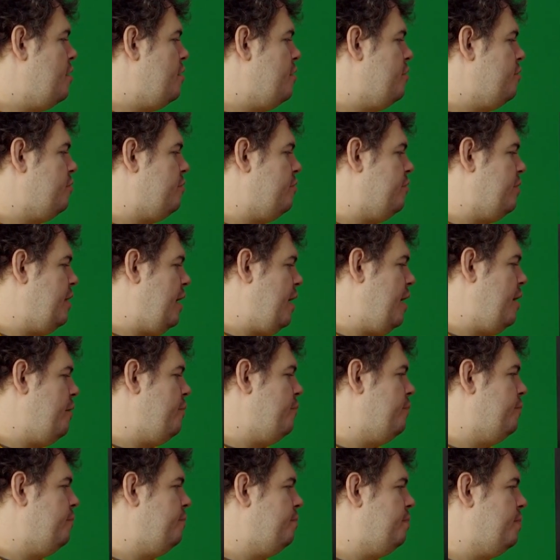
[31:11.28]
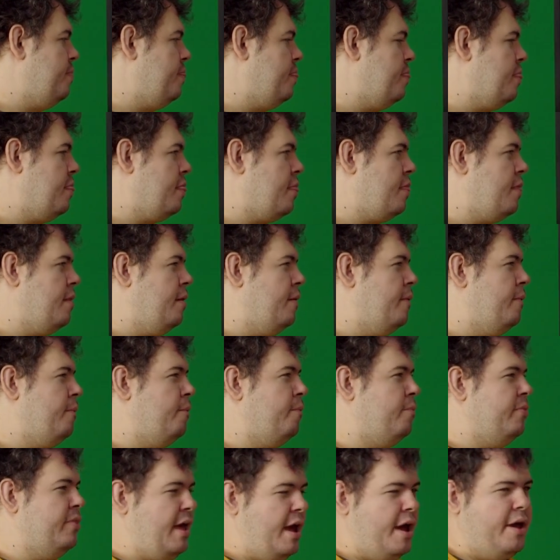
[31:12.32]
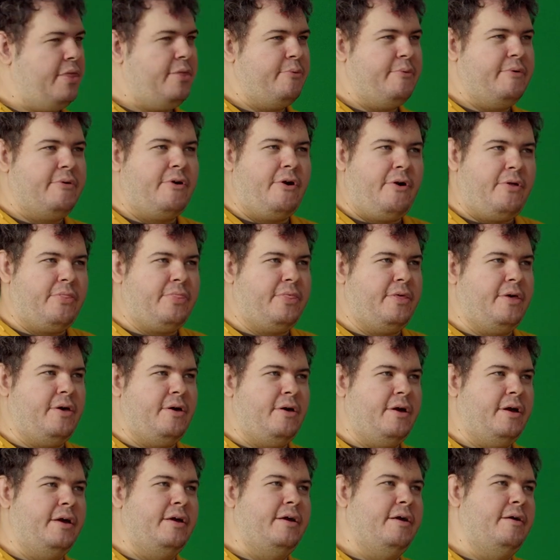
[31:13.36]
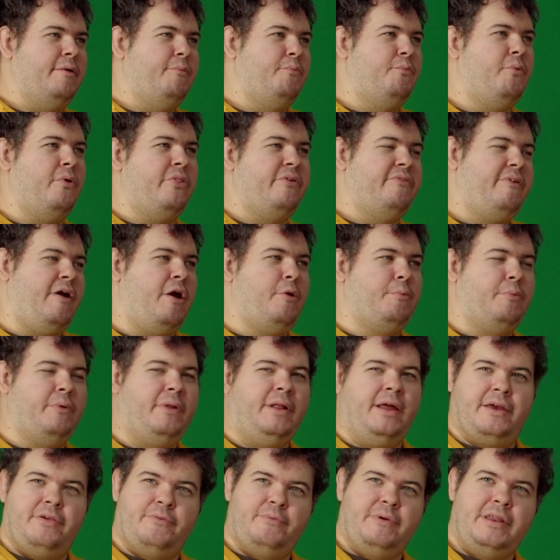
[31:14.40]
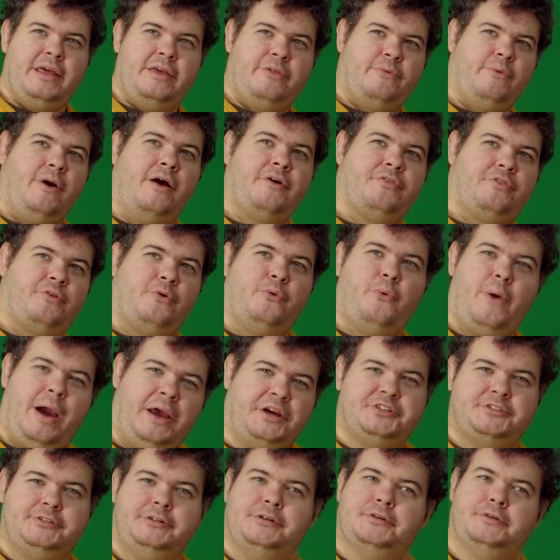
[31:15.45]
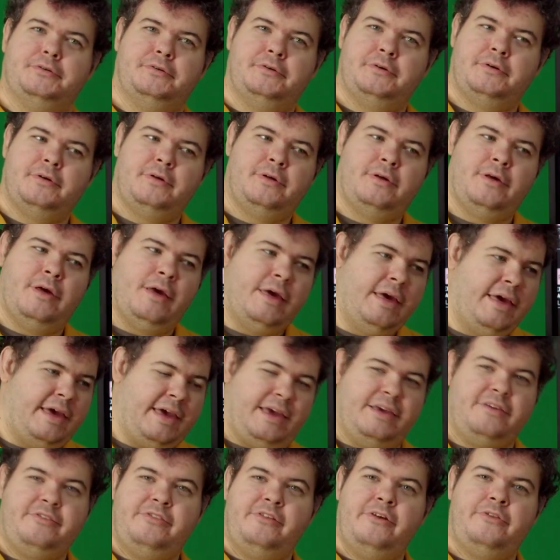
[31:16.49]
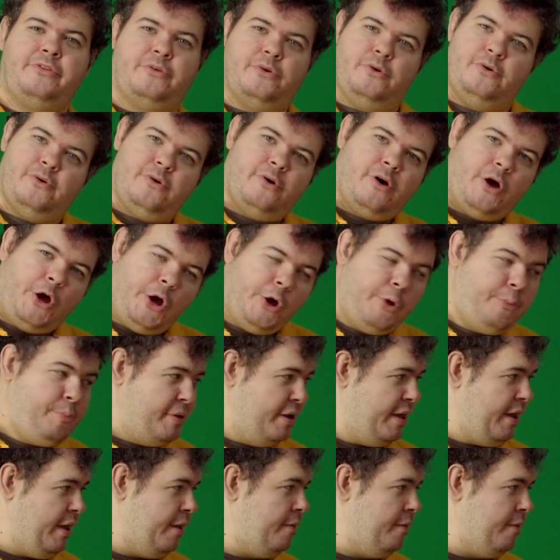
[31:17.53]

So now that we've got what the variable is, we need to ask the question, is the door opening?